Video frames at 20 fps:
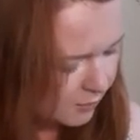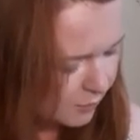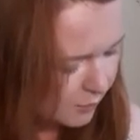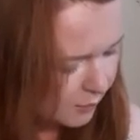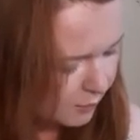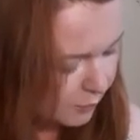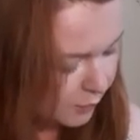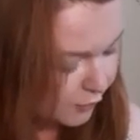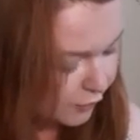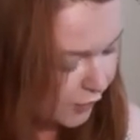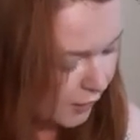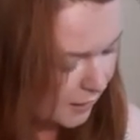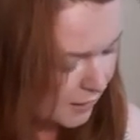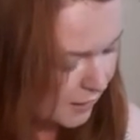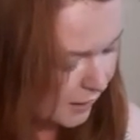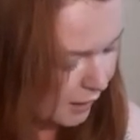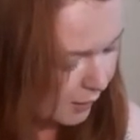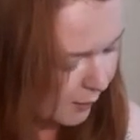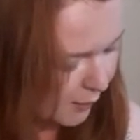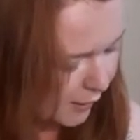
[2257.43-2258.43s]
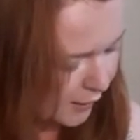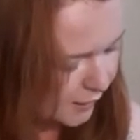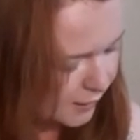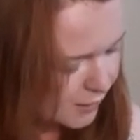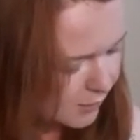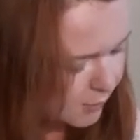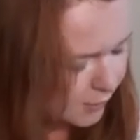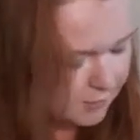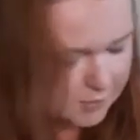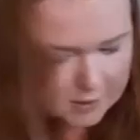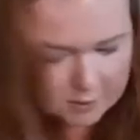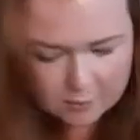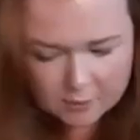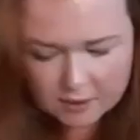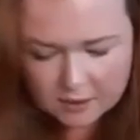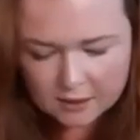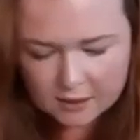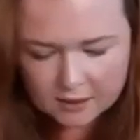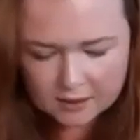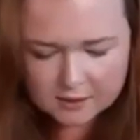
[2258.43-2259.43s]
We've yet to get a blind, but I've seen one in
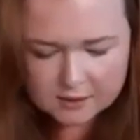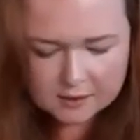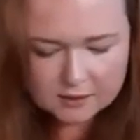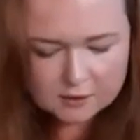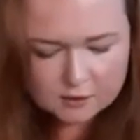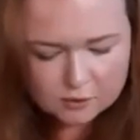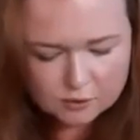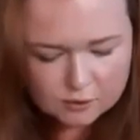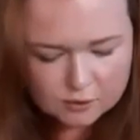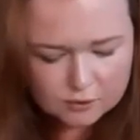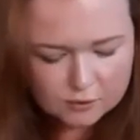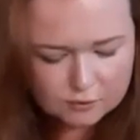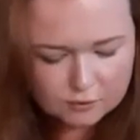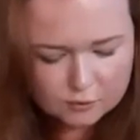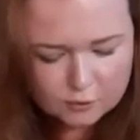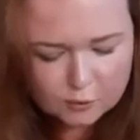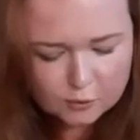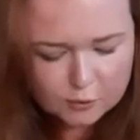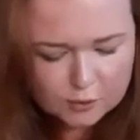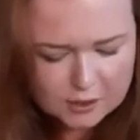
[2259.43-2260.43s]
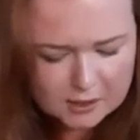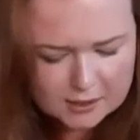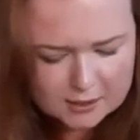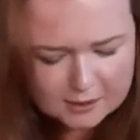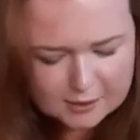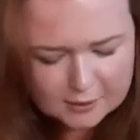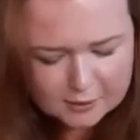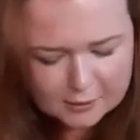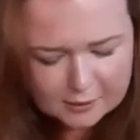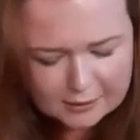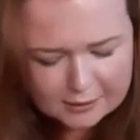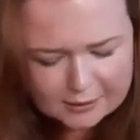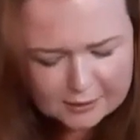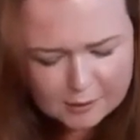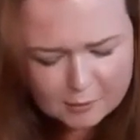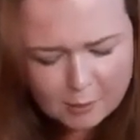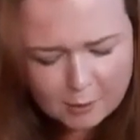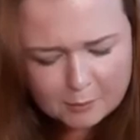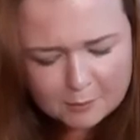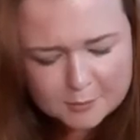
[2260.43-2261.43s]
next and it's just gorgeous, and it's got like little
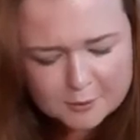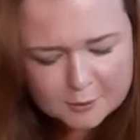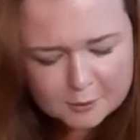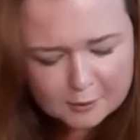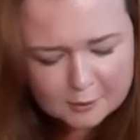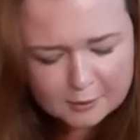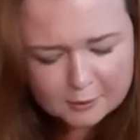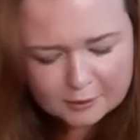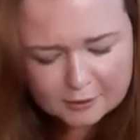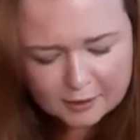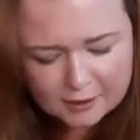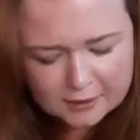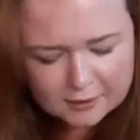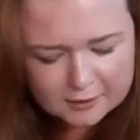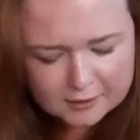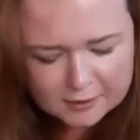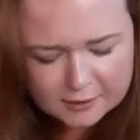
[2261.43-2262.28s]
poms all along the end.